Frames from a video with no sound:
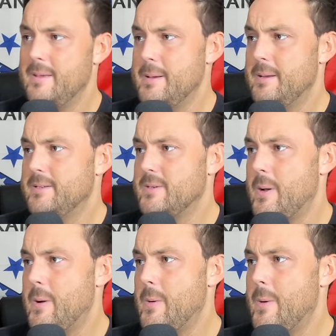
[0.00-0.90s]

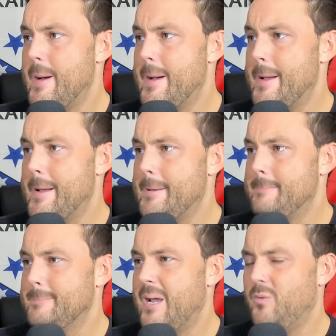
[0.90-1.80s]
So, uh,
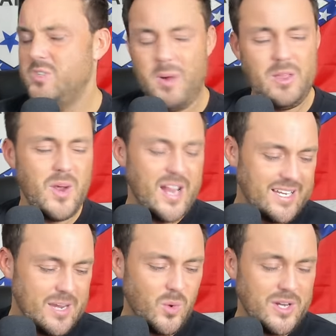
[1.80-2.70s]
yeah, which, by the way, I
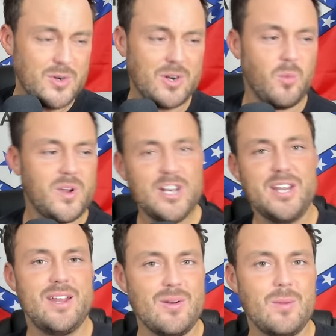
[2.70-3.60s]
keep wondering, are we going to
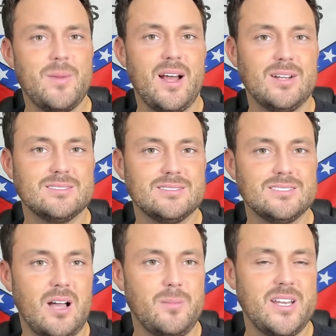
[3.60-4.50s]
hear about
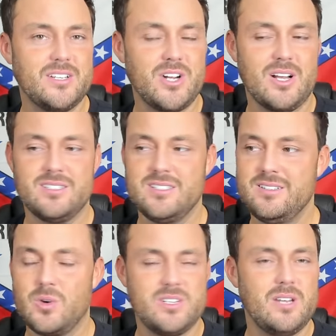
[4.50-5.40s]
Dominique Johnson,
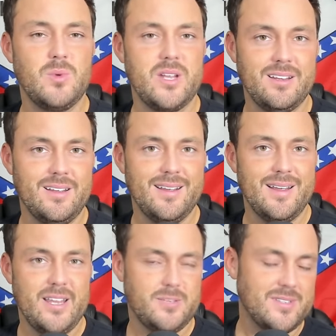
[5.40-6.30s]
or did we?
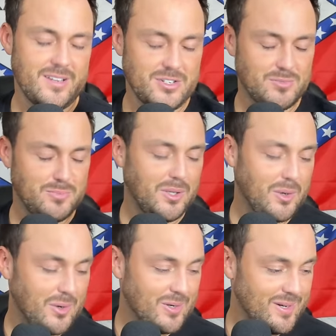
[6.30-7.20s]
It's been such a
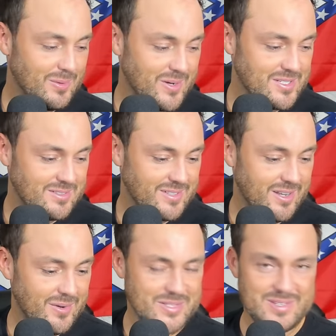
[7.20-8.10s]
blur here recently. I
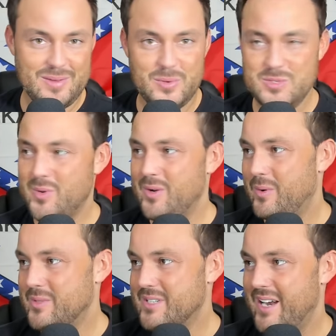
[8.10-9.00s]
always, I've always wondered
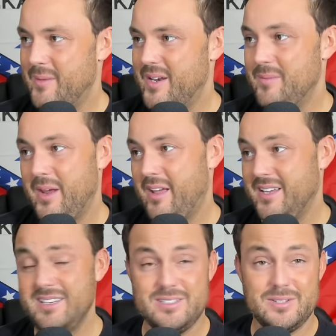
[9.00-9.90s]
what was going to happen to him. I think
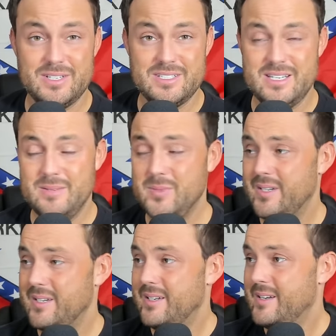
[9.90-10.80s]
he's still on the team,
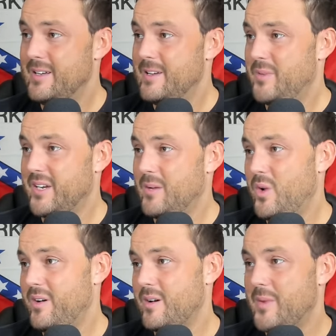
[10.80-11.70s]
but I kept
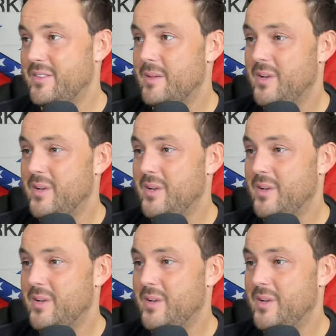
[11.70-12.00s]
wondering about that.